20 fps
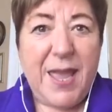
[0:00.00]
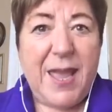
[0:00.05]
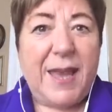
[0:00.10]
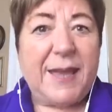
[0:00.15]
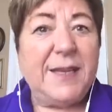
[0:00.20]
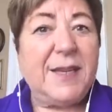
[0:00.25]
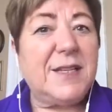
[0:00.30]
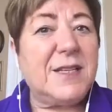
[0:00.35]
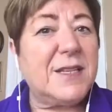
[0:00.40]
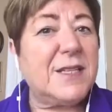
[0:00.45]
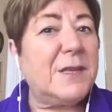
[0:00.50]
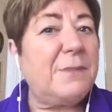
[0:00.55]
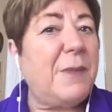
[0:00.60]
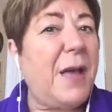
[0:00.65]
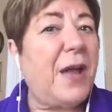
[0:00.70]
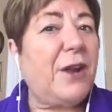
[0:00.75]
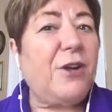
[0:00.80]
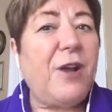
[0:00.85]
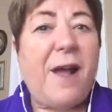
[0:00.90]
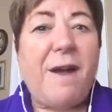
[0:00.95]
And it doesn't
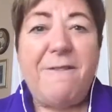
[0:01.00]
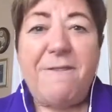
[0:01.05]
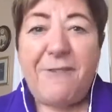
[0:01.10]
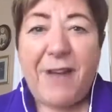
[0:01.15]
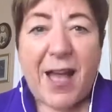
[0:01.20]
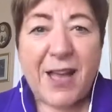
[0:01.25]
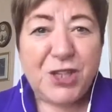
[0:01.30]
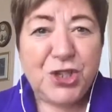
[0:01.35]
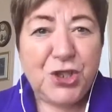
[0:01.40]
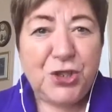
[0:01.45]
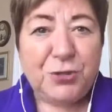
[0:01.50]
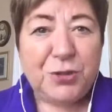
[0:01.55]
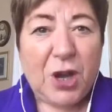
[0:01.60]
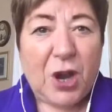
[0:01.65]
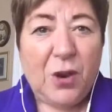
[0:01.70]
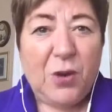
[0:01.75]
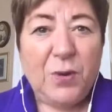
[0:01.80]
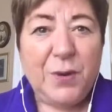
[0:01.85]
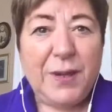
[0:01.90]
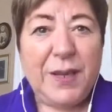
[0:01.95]
matter how fast you
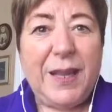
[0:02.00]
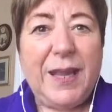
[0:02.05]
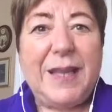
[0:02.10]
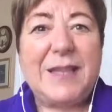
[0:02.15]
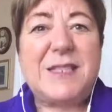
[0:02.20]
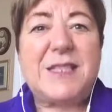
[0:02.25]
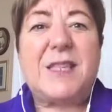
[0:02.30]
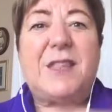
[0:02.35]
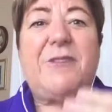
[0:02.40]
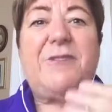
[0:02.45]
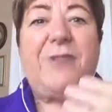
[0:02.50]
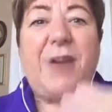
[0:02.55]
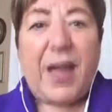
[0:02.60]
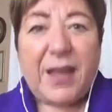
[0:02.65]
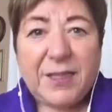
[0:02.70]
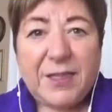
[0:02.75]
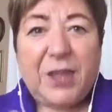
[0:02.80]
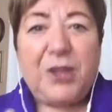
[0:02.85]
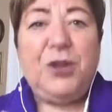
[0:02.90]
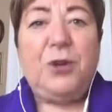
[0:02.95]
go. It's the
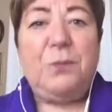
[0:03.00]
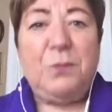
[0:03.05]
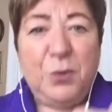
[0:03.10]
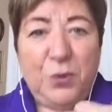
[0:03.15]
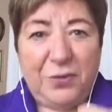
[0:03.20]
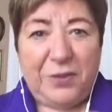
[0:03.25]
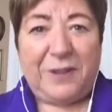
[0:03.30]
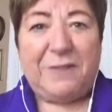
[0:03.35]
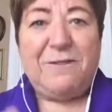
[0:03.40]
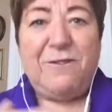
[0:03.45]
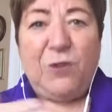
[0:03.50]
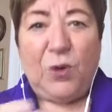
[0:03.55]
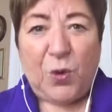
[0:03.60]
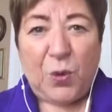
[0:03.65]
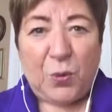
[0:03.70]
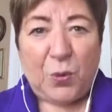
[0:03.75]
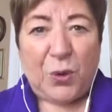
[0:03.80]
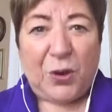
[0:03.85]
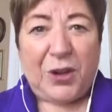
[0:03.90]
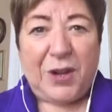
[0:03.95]
fact that you're moving
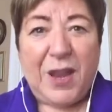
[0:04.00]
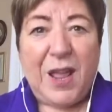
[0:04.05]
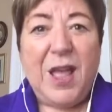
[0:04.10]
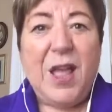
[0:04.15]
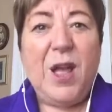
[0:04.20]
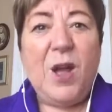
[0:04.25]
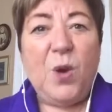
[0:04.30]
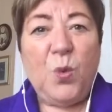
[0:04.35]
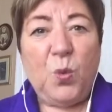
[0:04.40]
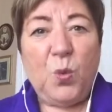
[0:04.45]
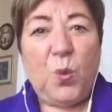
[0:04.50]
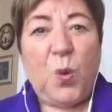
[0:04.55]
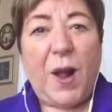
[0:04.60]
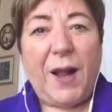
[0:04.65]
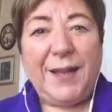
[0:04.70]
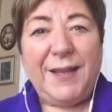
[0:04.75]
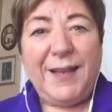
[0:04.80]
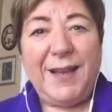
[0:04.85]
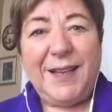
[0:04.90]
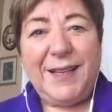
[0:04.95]
forward.
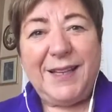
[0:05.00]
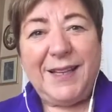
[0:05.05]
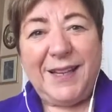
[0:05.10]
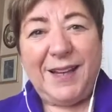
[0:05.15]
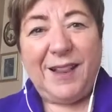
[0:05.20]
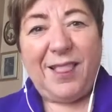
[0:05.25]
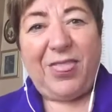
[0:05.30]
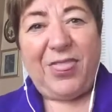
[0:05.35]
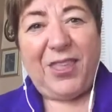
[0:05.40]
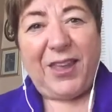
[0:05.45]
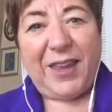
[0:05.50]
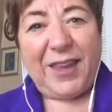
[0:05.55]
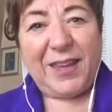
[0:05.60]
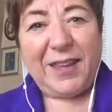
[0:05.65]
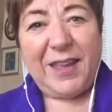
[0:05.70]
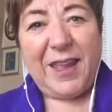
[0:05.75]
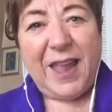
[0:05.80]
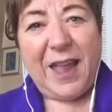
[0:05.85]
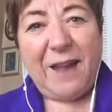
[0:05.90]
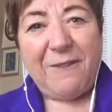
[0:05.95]
One little
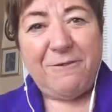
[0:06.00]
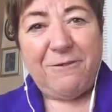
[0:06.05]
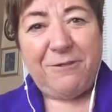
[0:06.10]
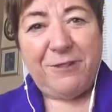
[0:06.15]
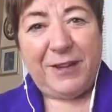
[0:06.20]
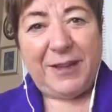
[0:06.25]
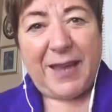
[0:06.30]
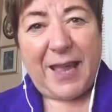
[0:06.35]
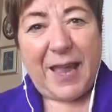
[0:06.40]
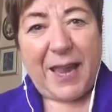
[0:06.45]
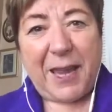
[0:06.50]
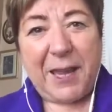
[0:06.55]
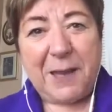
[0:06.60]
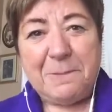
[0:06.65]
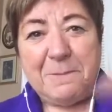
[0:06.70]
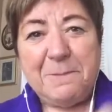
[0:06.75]
thing every day.